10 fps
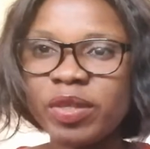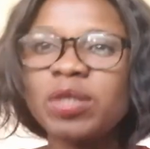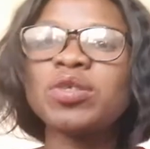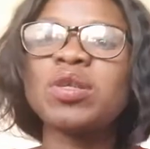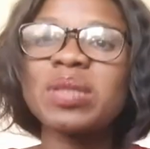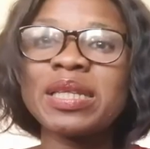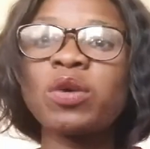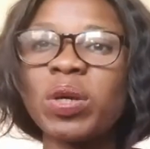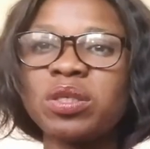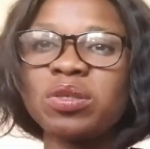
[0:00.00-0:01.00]
So those are the
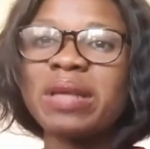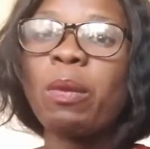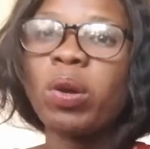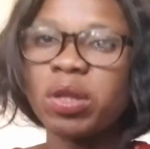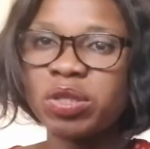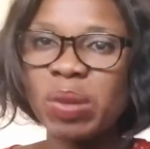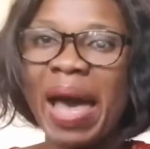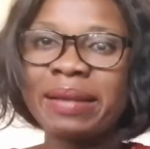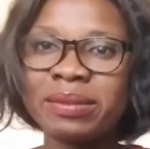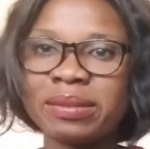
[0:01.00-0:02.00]
questions I want us
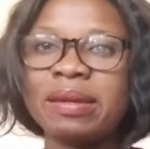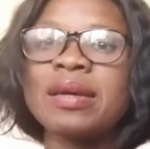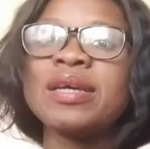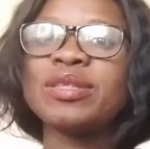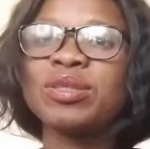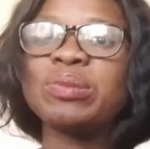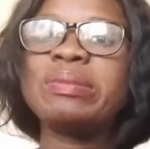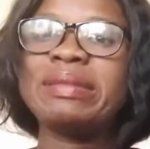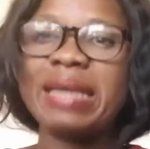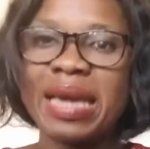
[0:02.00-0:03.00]
to answer
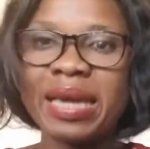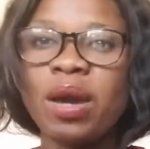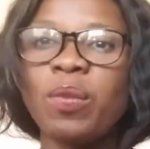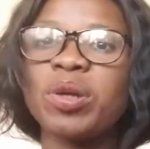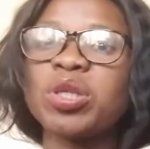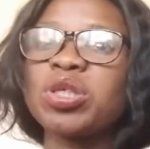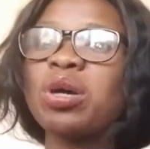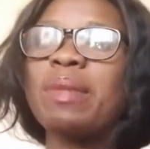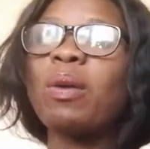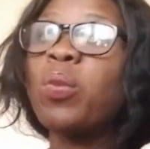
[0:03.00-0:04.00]
today. We're going to talk
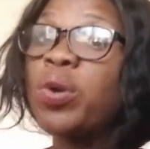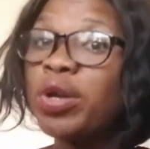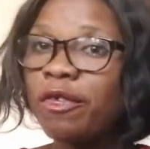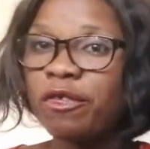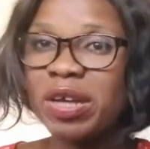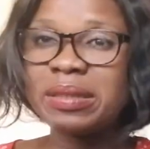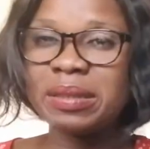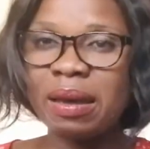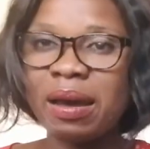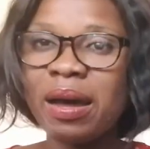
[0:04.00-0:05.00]
about who your
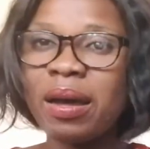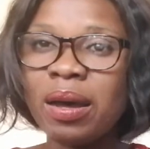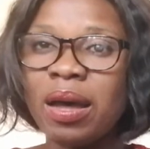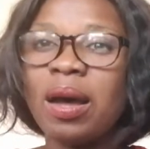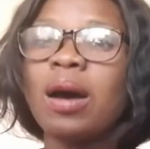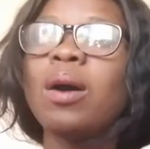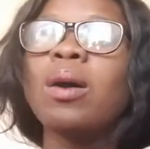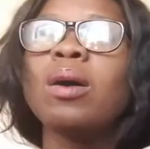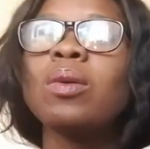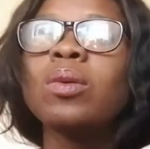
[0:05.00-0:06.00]
friends are
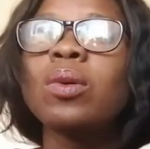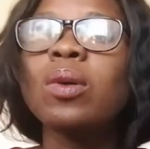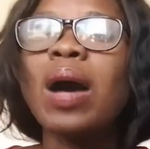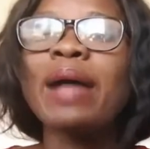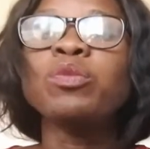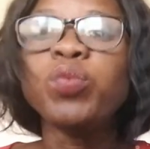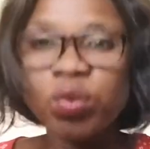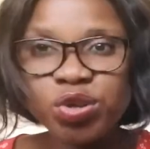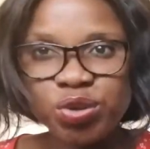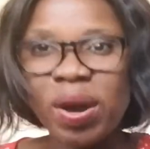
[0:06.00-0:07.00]
and
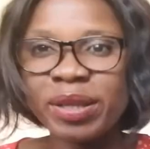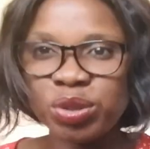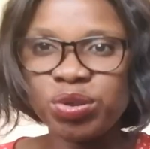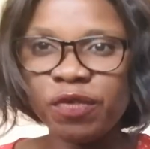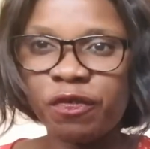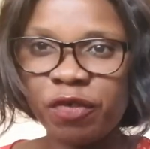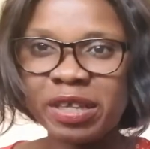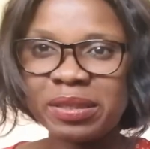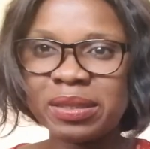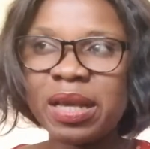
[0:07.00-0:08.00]
who you have to your
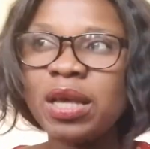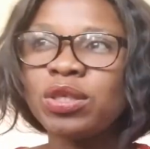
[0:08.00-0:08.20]
friends.